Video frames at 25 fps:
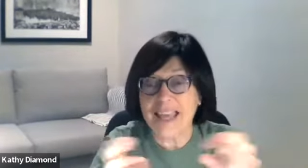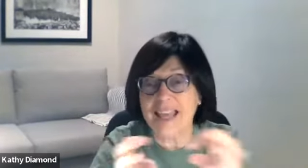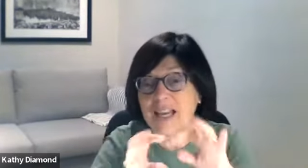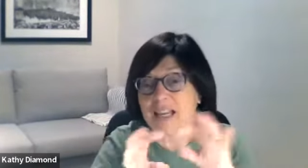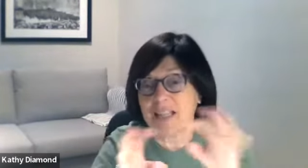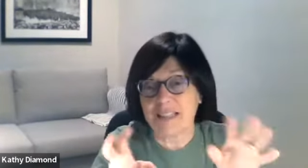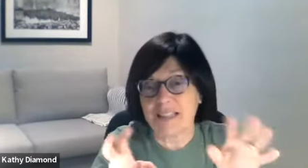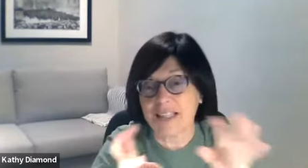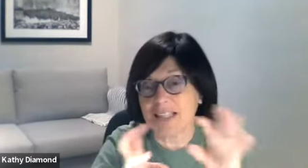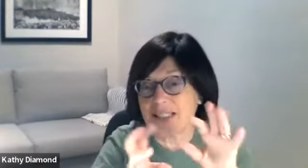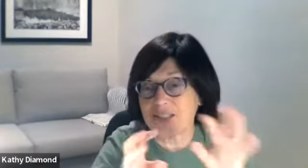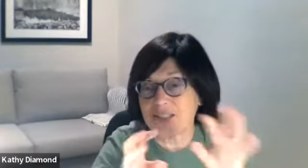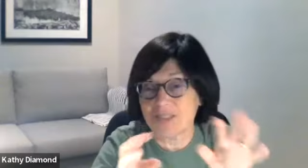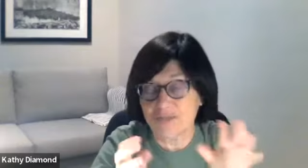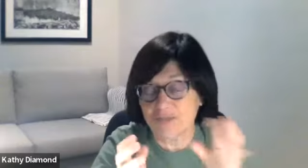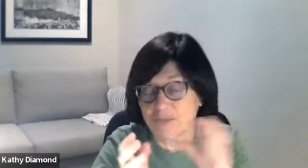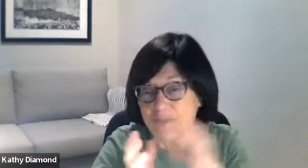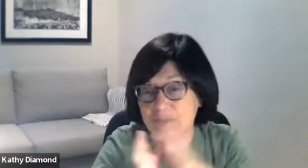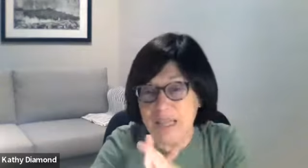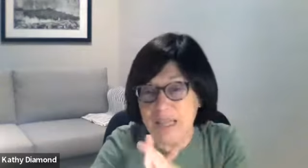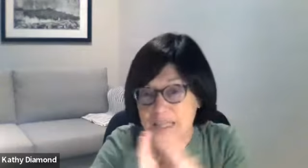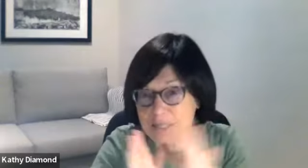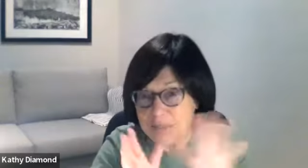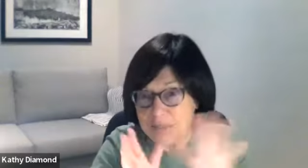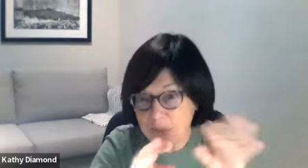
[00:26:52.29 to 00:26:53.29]
And I, this
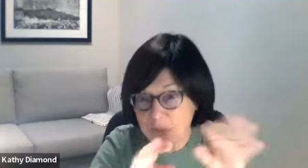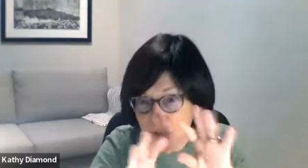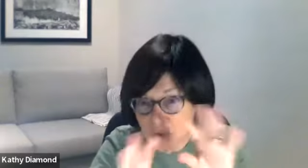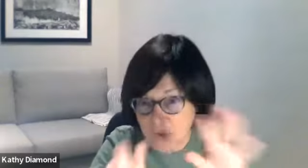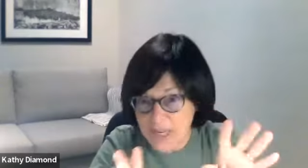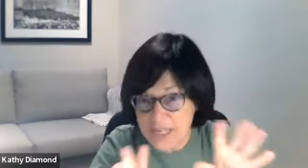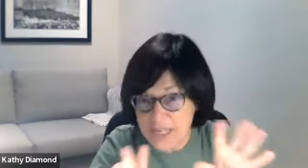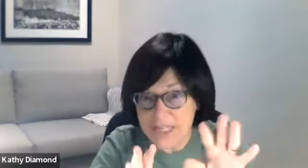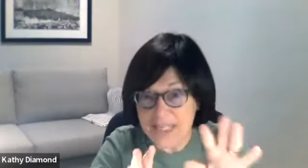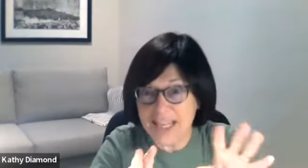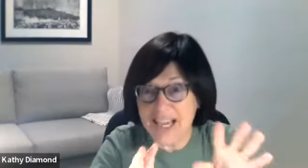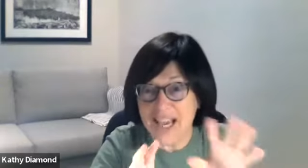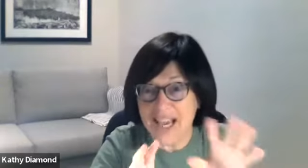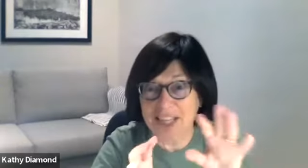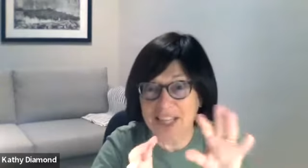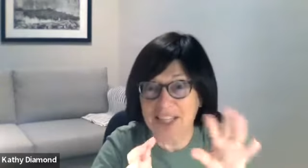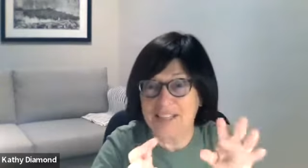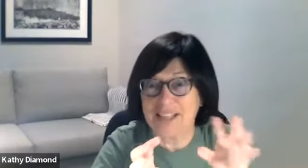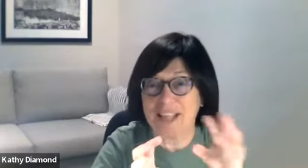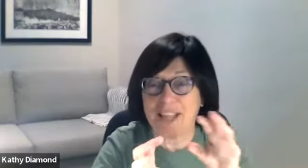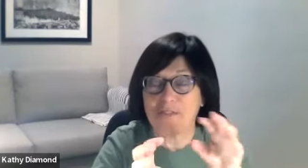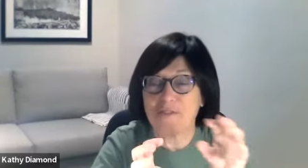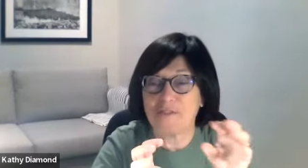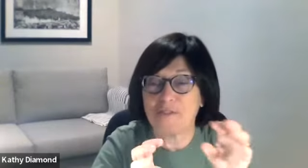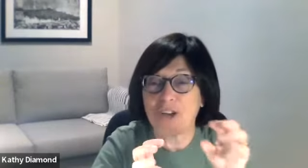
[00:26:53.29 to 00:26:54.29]
makes me crazy. I,
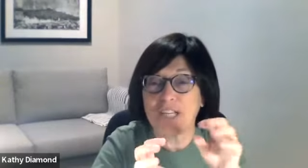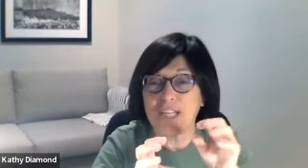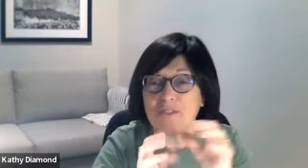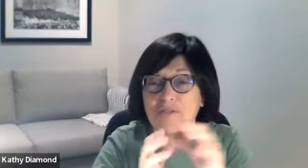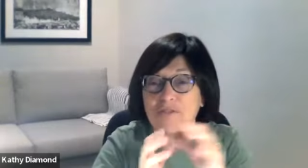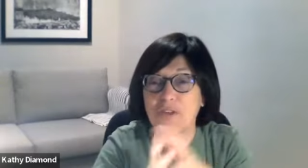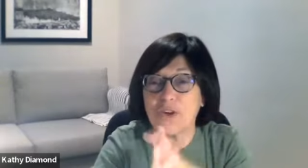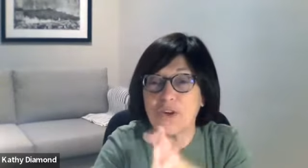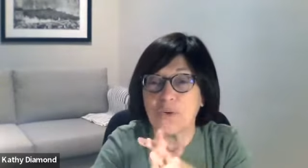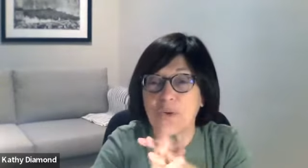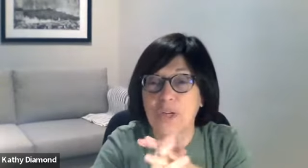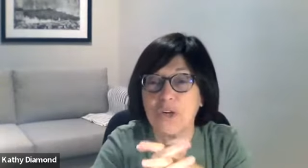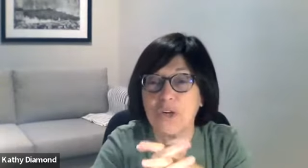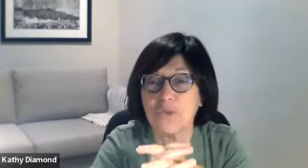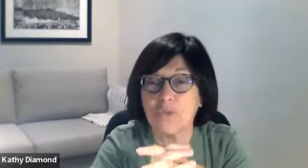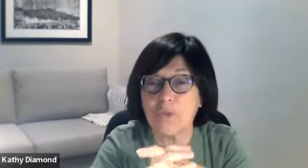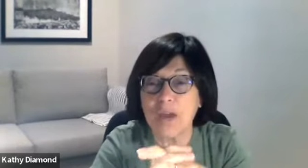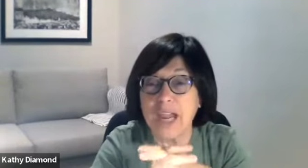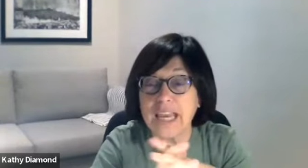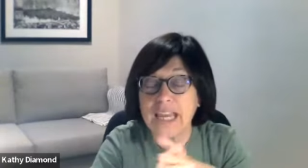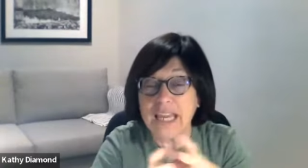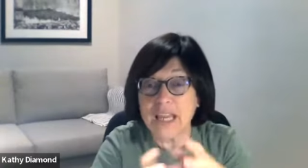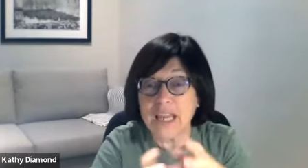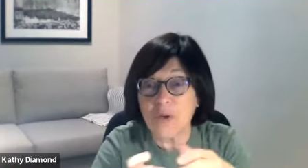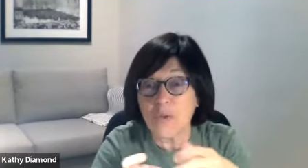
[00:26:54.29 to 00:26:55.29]
I find it very
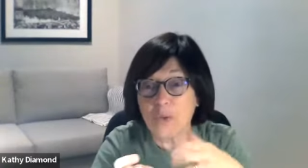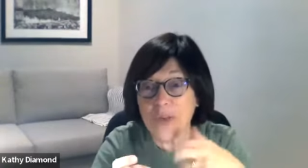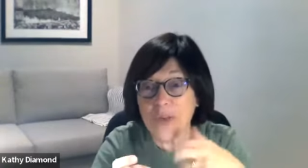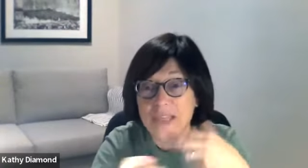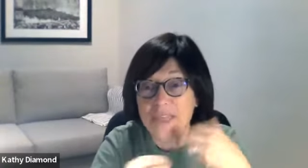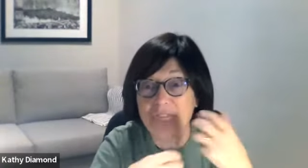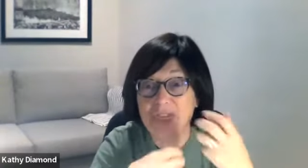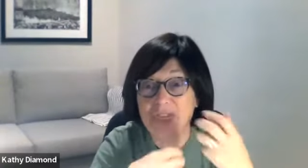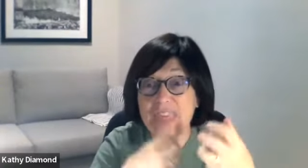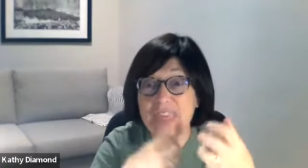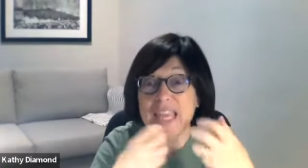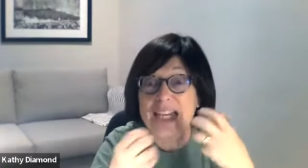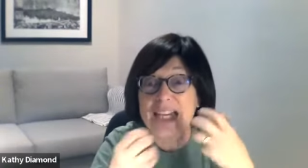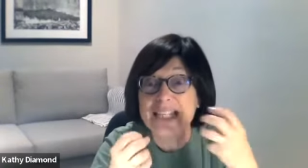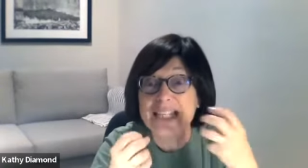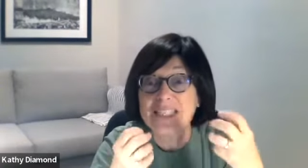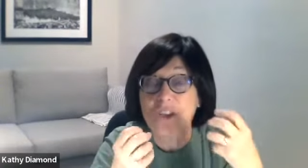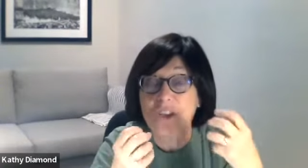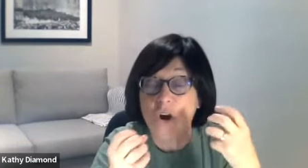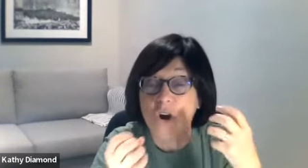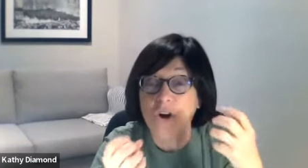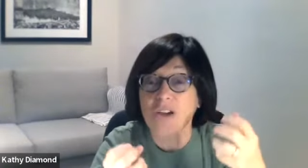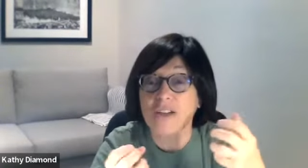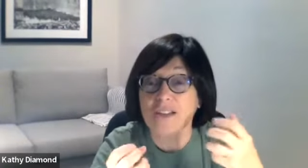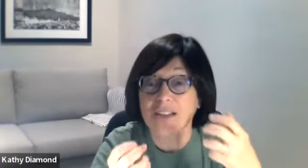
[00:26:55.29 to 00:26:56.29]
grating when
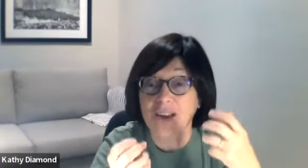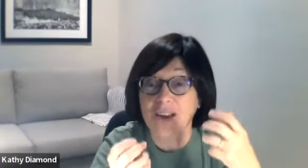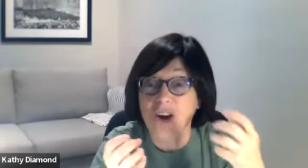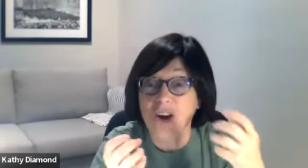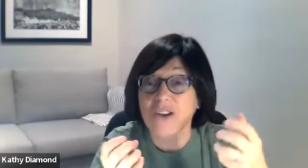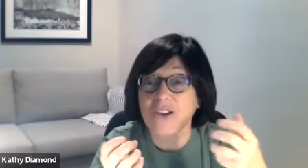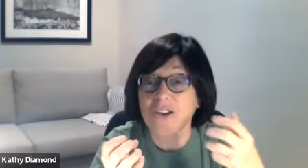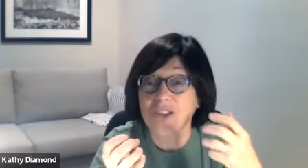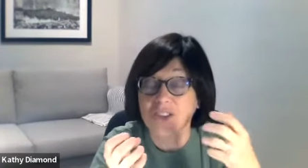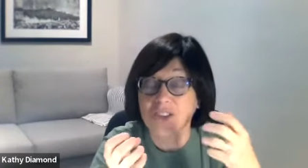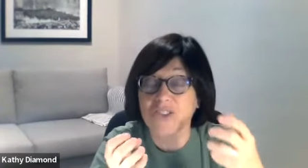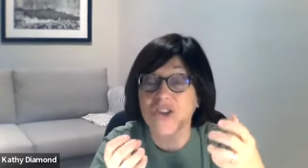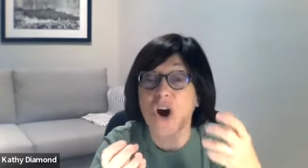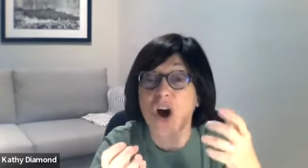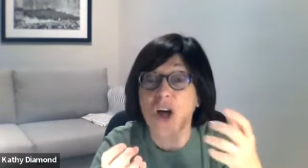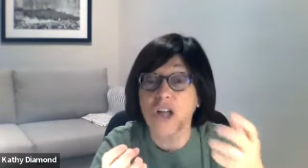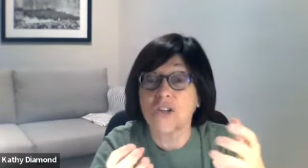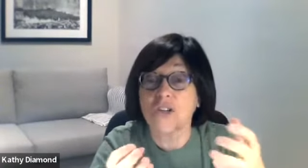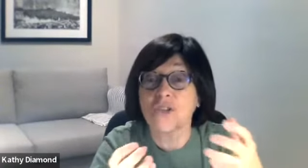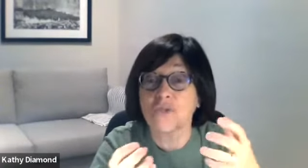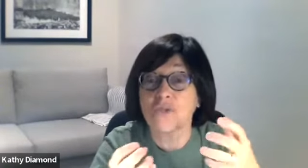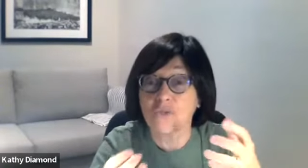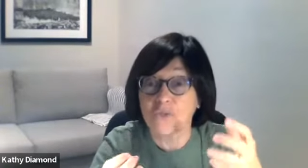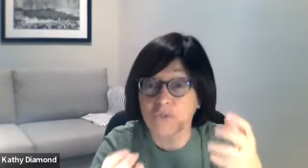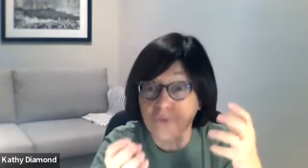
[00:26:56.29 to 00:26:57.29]
things are, are
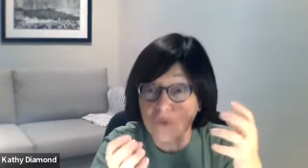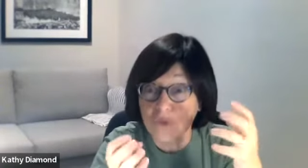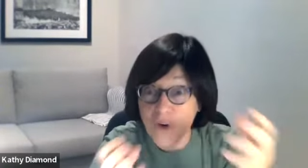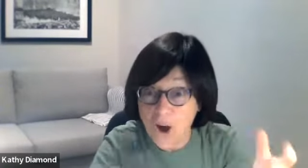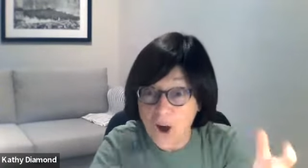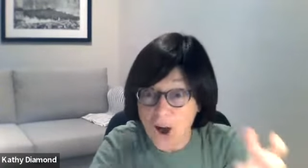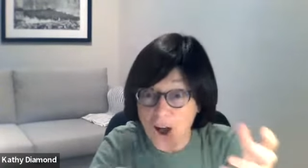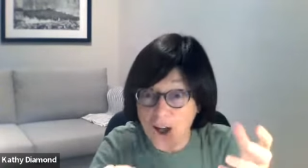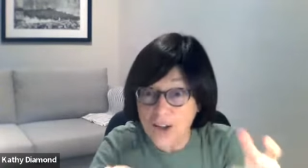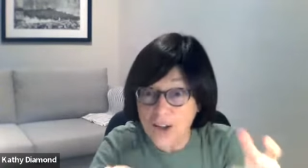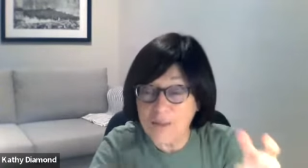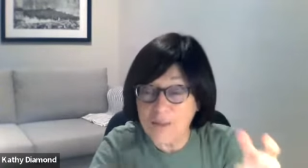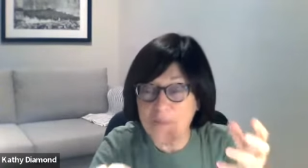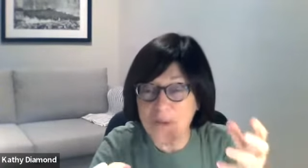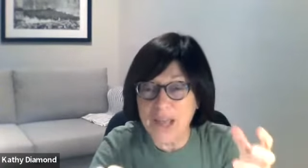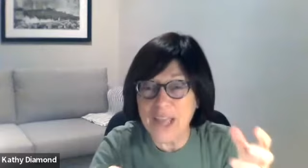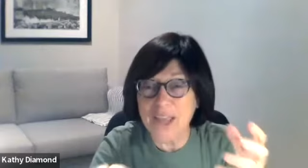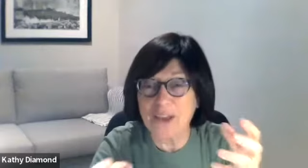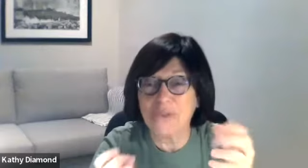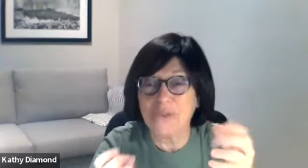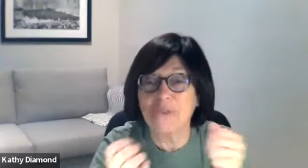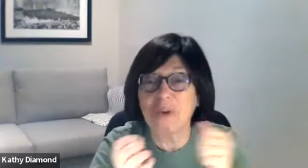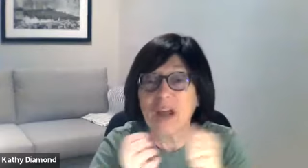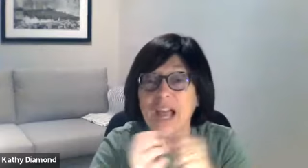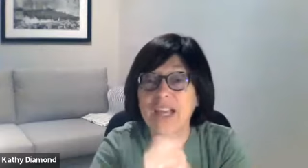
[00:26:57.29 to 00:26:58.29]
gotten wrong by
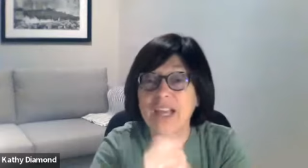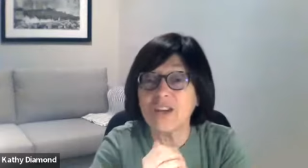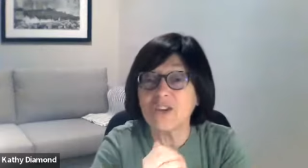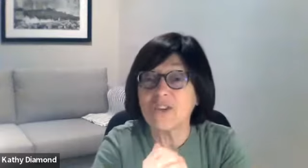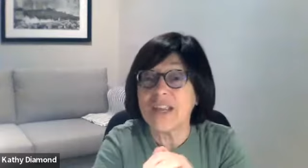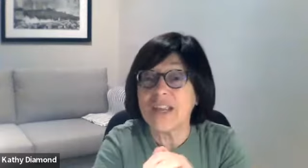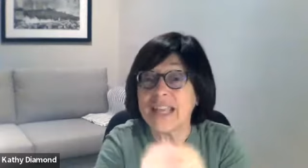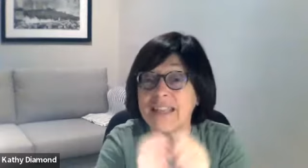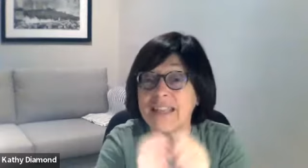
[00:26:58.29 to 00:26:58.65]
a writer.